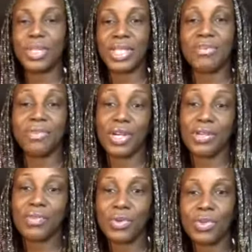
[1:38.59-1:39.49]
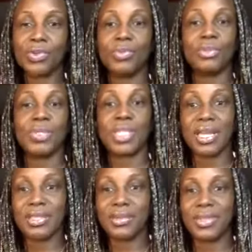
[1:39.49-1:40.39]
but that friend of yours who's
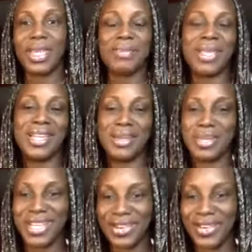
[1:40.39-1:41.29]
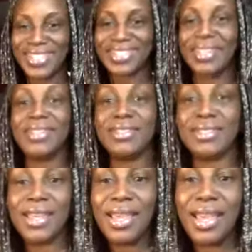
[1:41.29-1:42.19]
obsessed with MLM and direct sales,